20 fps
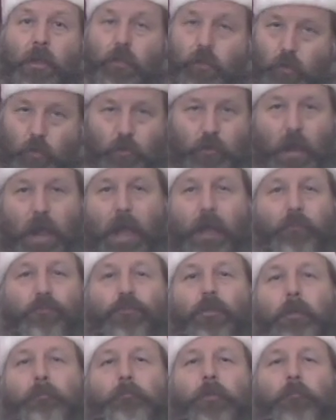Your
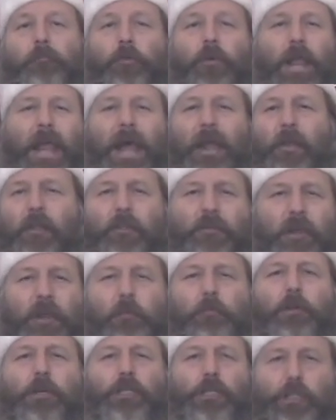concept of reality
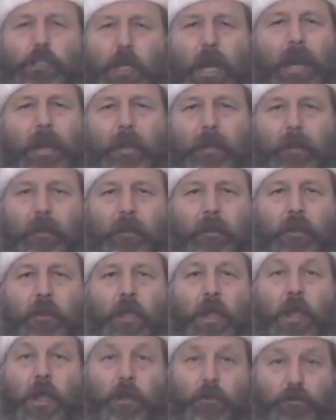was shaken.
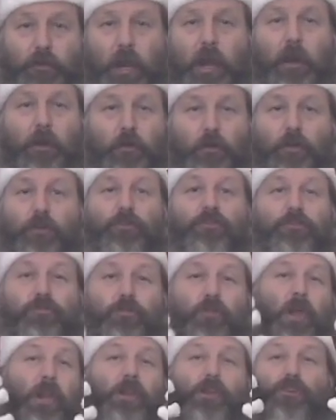Tears
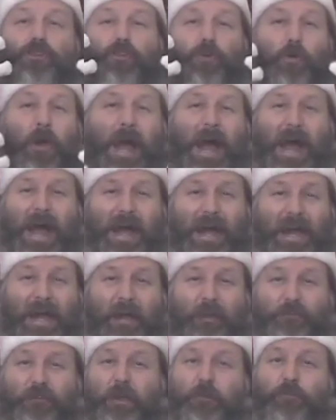flooded your
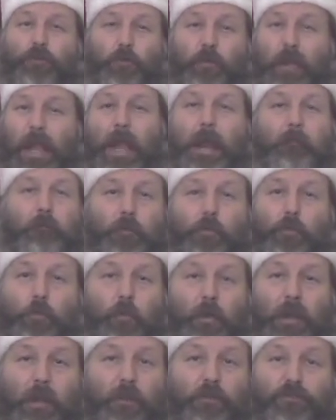eyes as you came to the
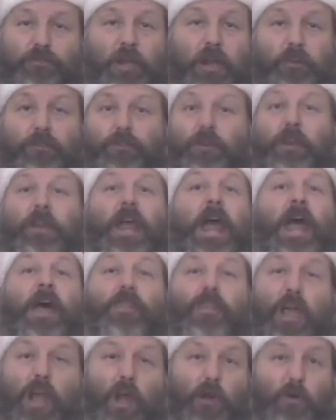realization
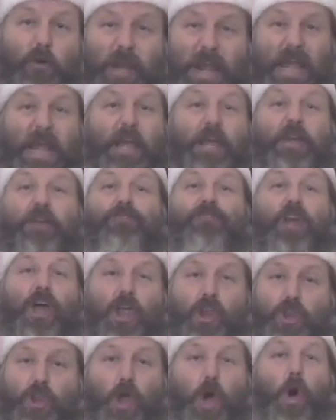there is
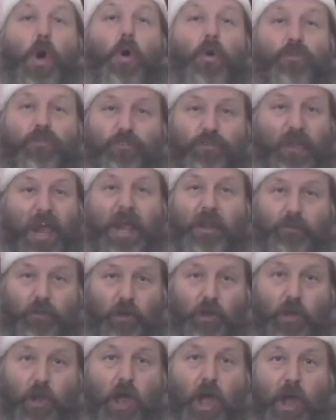no Santa
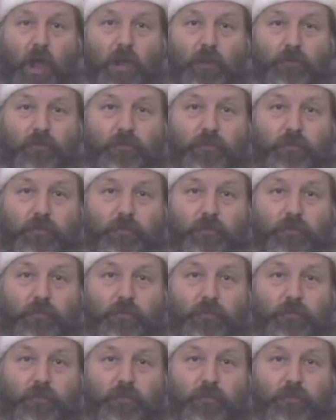Claus.